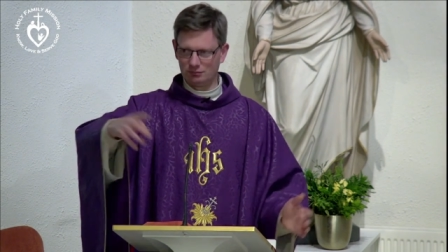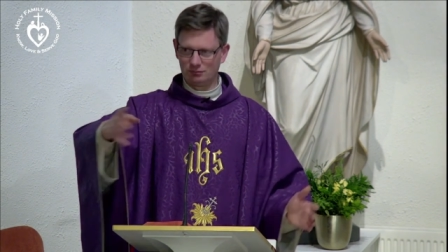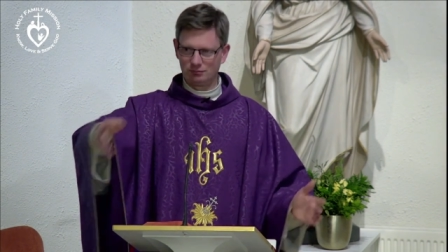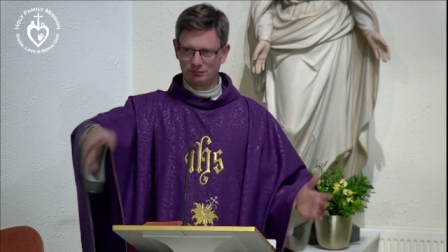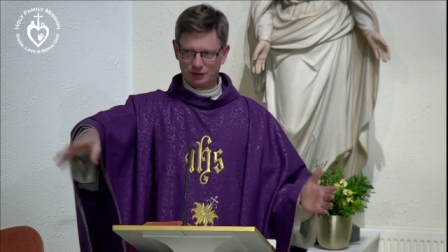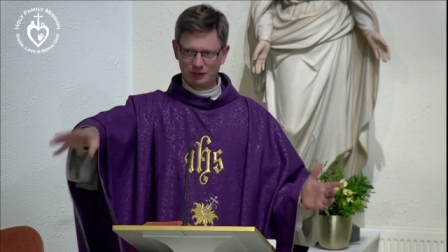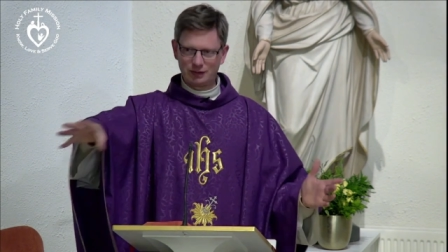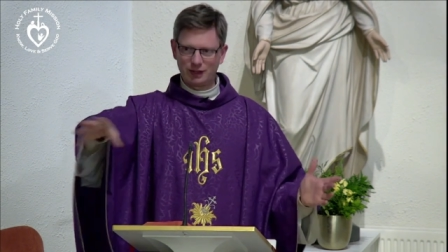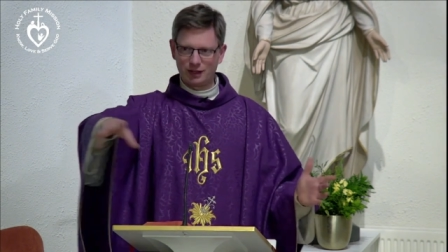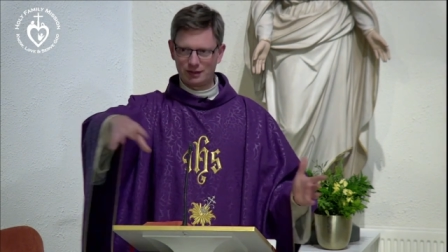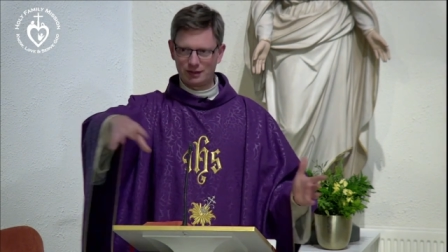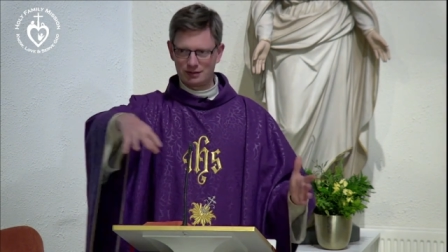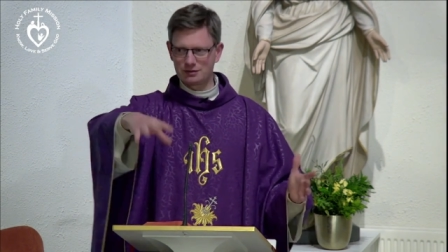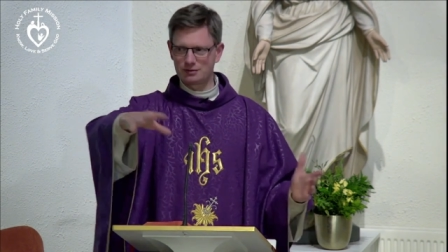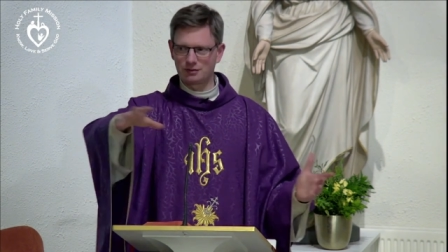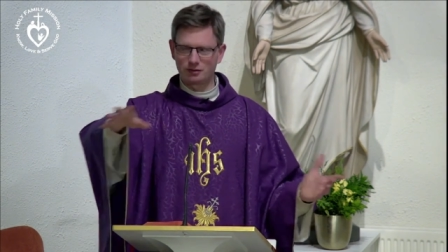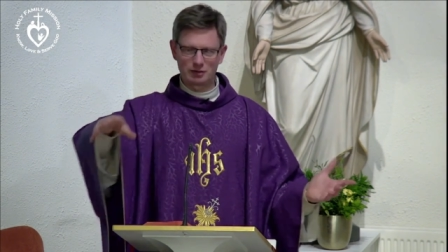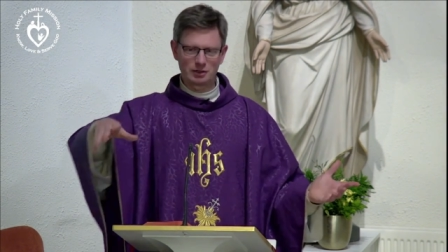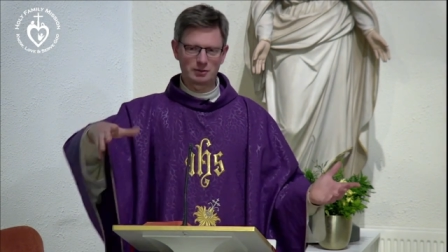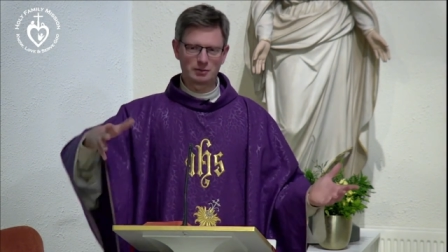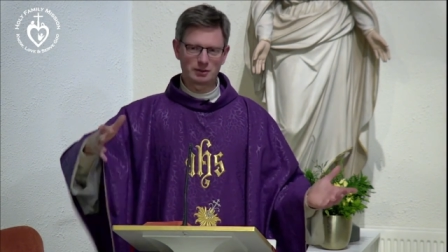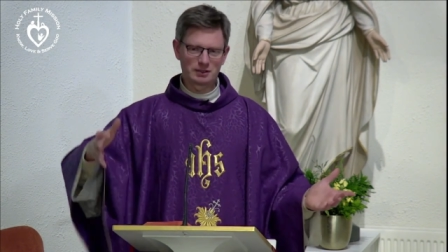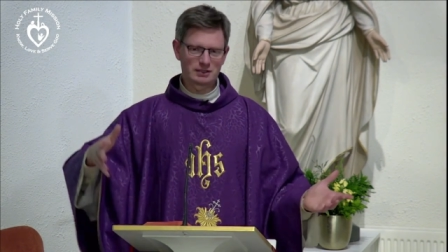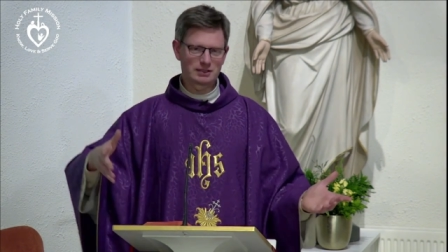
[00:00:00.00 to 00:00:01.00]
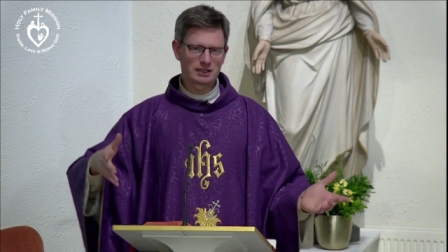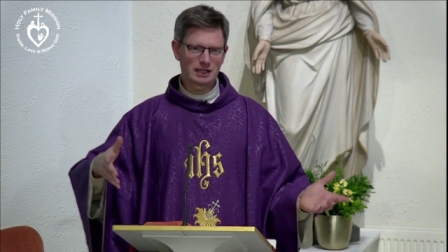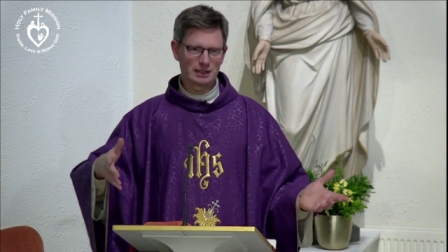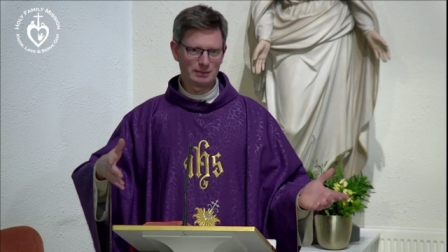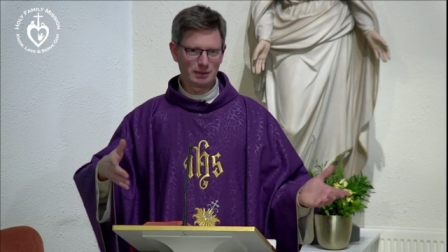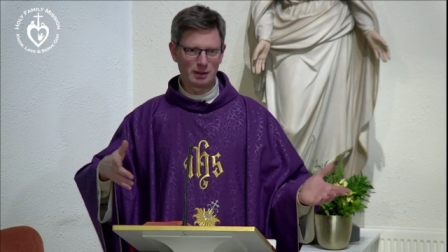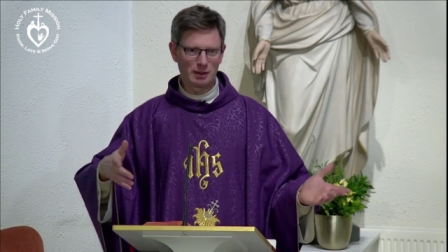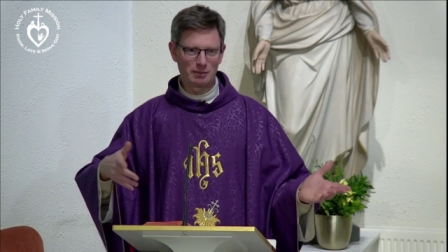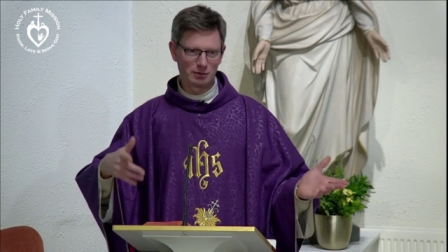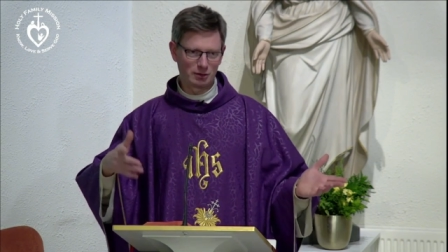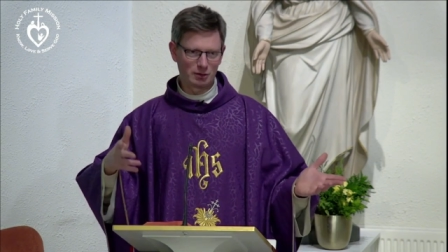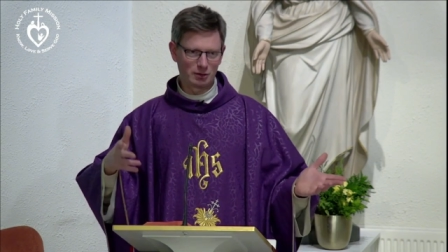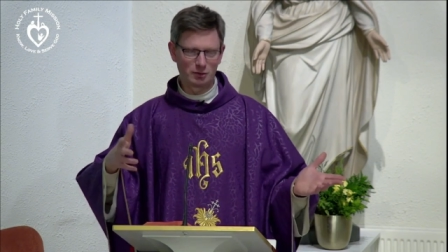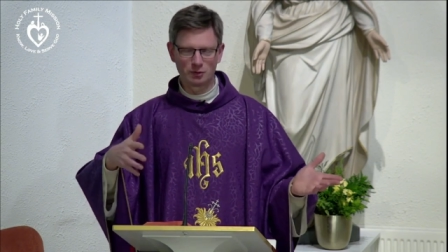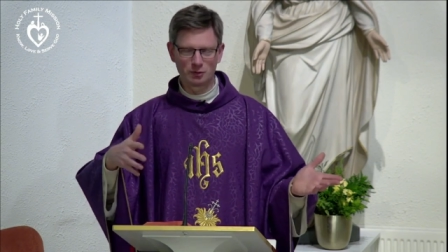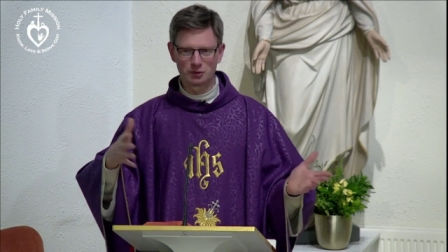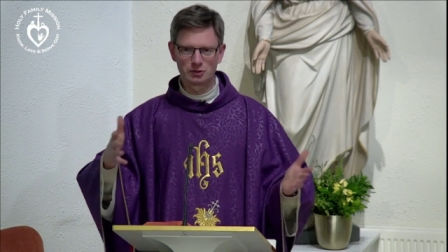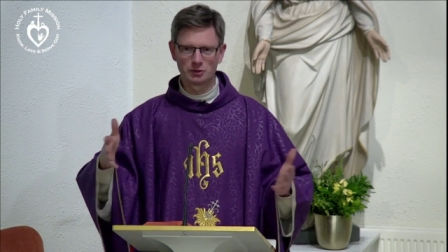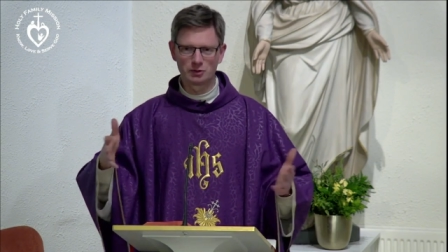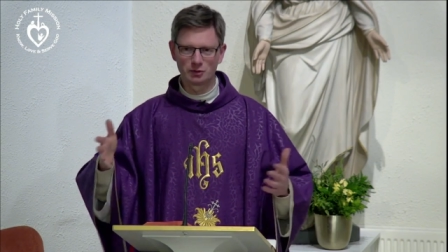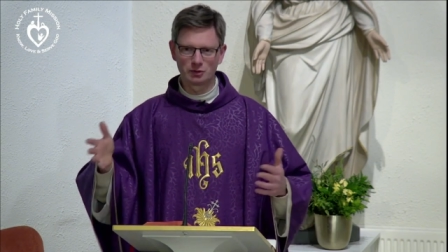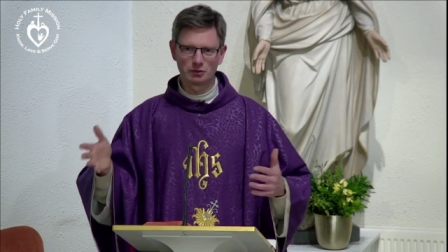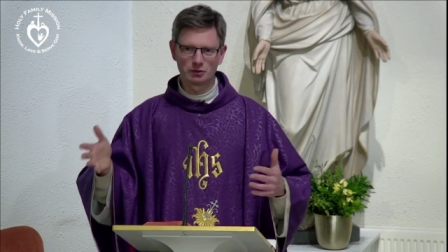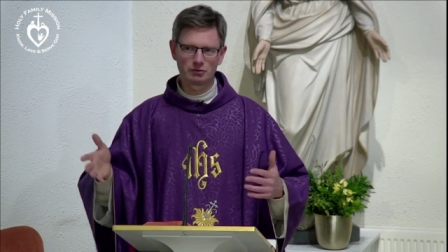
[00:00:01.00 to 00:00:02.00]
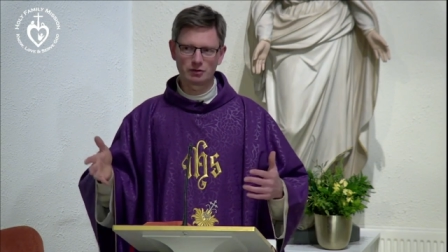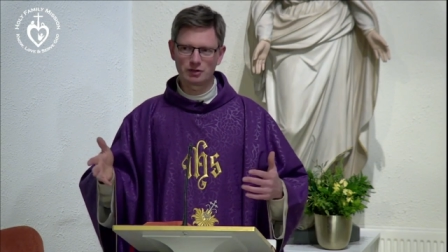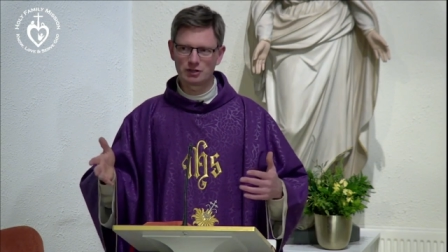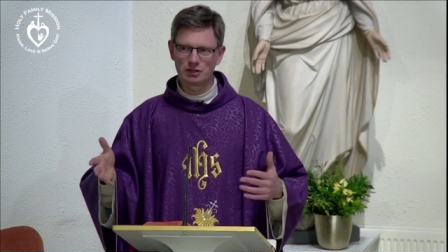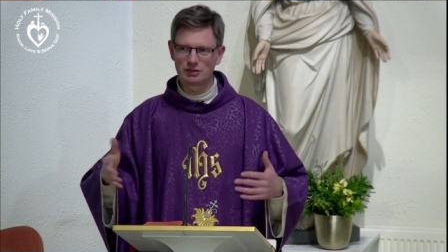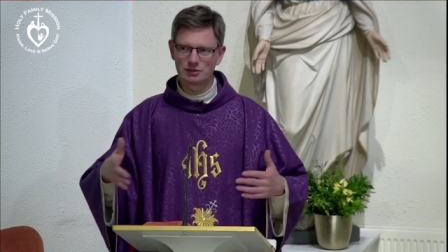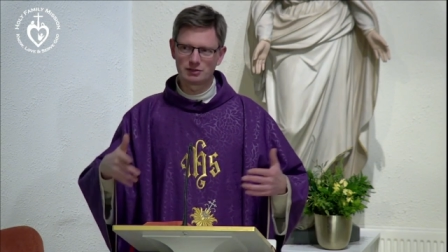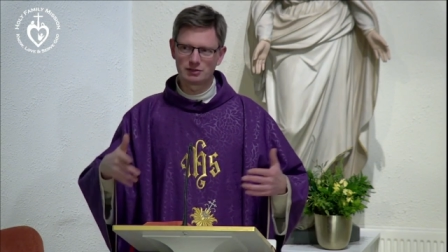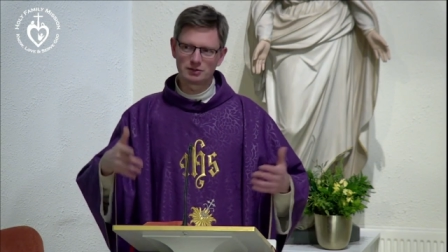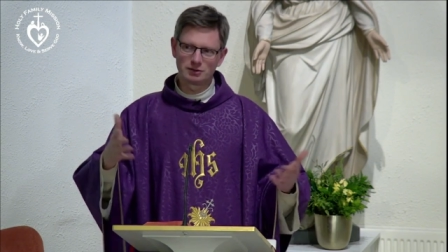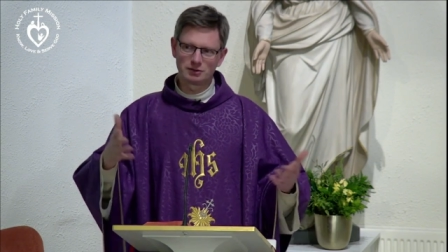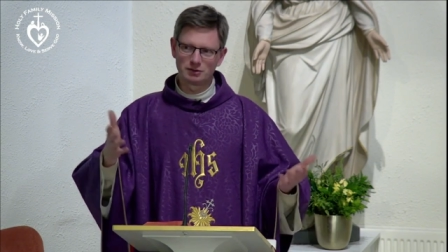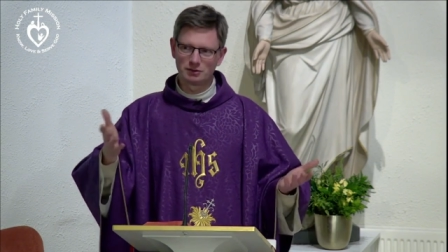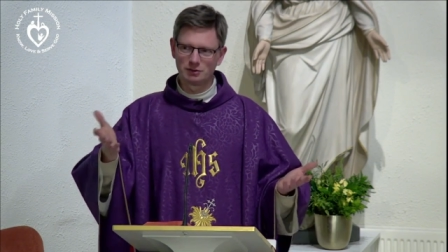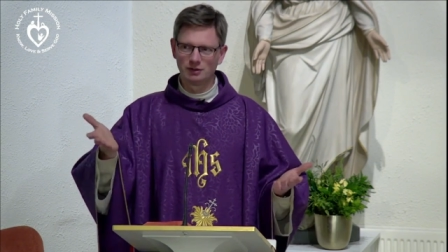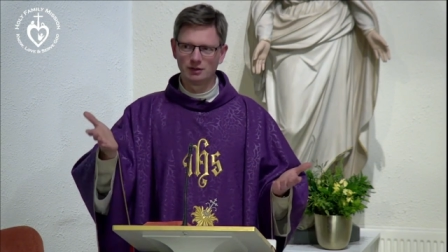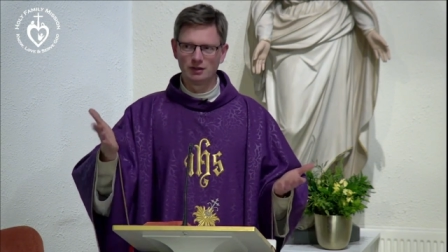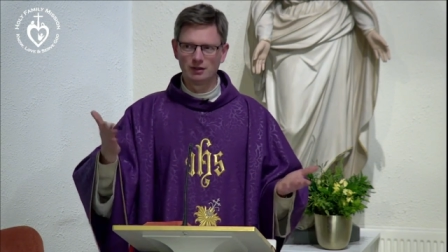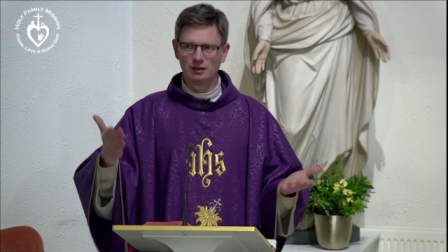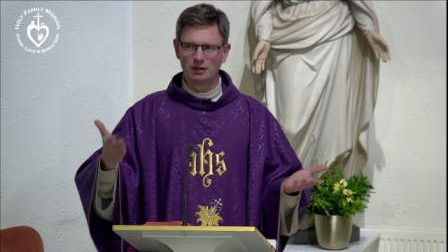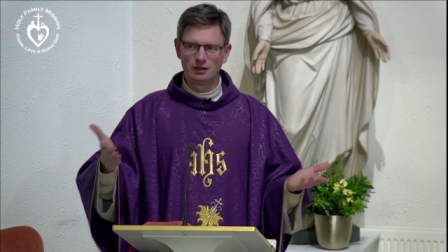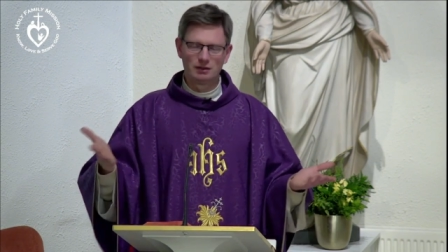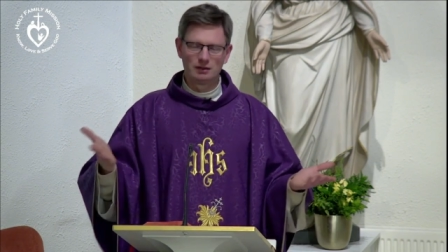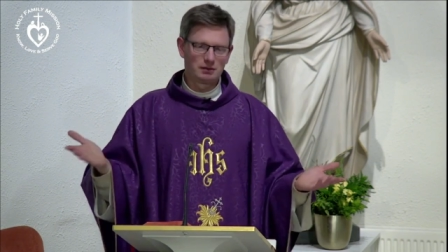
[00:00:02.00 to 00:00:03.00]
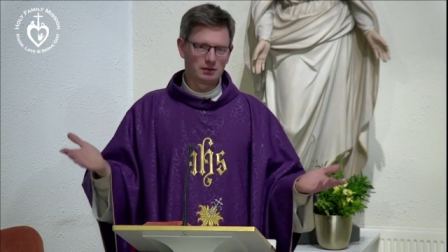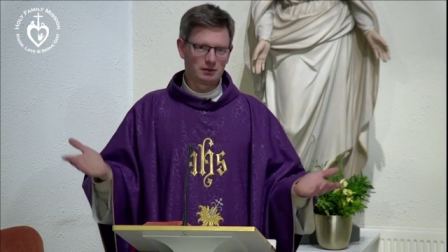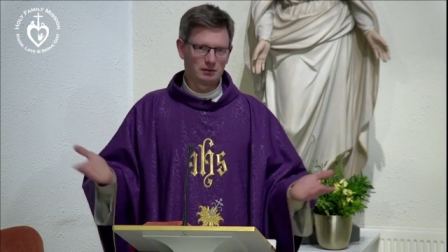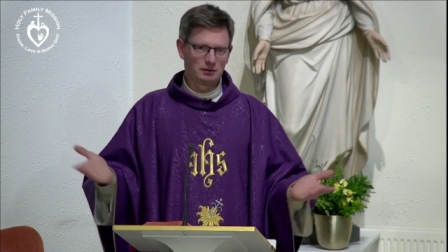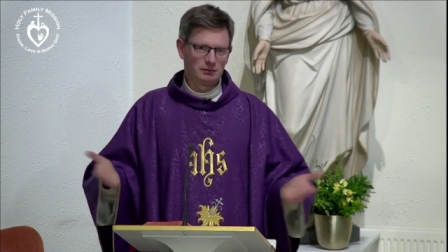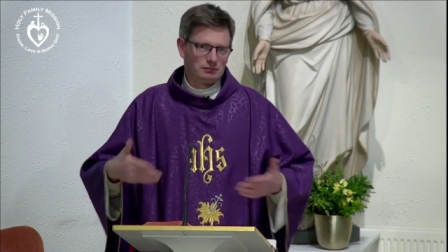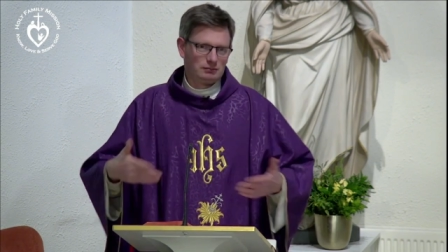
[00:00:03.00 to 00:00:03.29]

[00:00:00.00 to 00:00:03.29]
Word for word: the thanks has already been said by brother one, two, and three, so, you know,